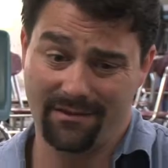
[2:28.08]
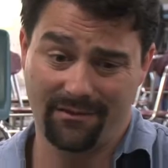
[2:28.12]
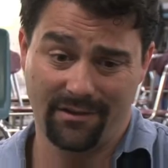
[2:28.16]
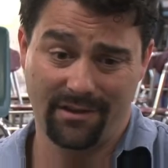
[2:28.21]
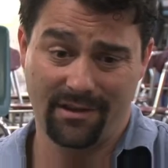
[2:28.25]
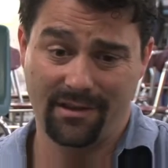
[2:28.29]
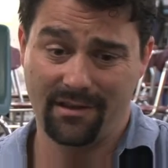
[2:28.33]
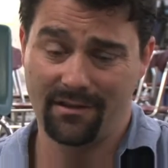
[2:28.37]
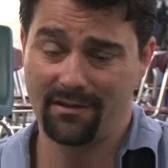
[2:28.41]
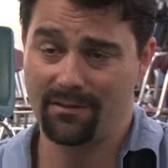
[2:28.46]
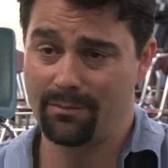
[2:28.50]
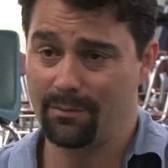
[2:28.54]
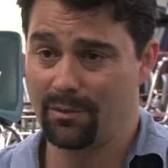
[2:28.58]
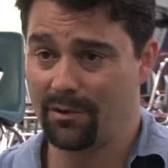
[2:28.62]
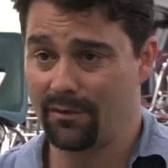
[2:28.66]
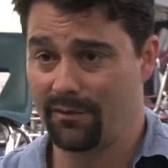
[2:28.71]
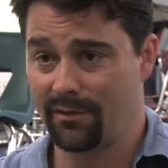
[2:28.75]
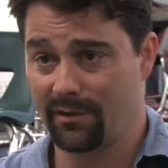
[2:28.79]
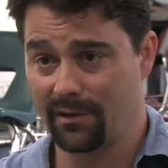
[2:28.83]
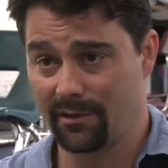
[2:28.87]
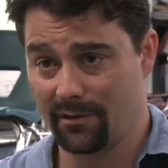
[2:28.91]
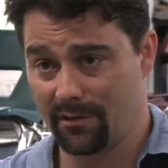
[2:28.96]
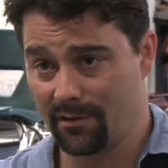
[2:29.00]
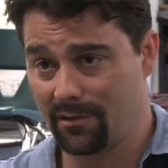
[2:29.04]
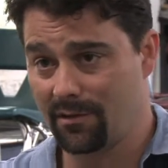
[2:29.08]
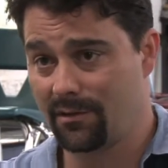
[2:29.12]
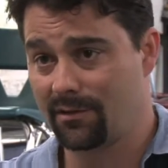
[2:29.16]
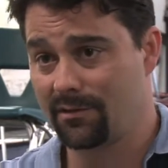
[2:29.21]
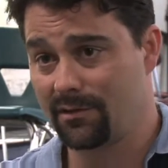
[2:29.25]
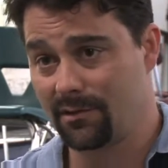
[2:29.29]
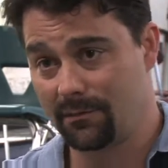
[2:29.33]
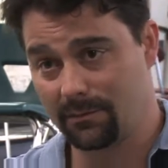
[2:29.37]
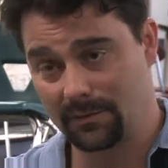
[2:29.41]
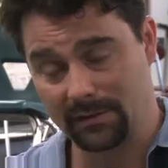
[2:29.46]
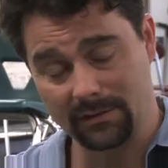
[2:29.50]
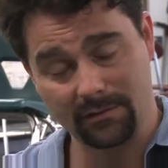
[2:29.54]
every kid's perfect. There are
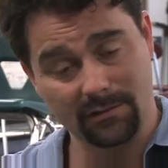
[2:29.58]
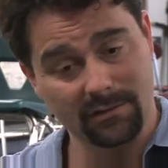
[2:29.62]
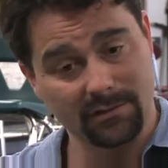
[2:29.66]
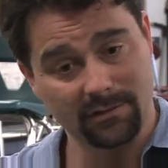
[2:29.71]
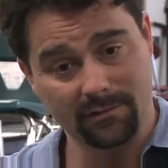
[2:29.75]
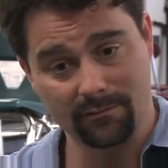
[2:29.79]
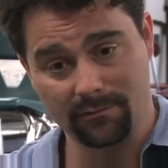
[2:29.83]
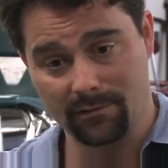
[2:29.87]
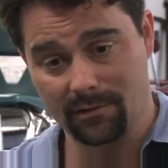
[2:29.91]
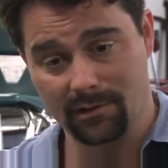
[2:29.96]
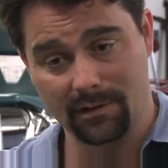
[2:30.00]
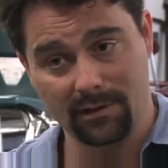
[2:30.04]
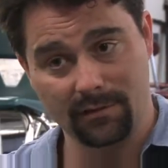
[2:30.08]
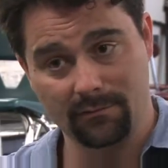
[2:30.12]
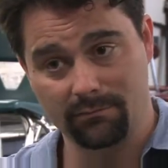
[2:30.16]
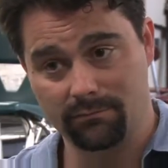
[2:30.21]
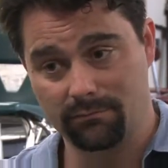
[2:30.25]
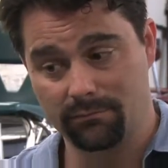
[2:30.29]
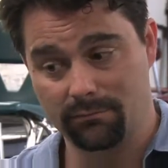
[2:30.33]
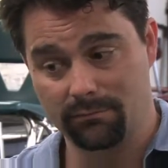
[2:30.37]
some that just really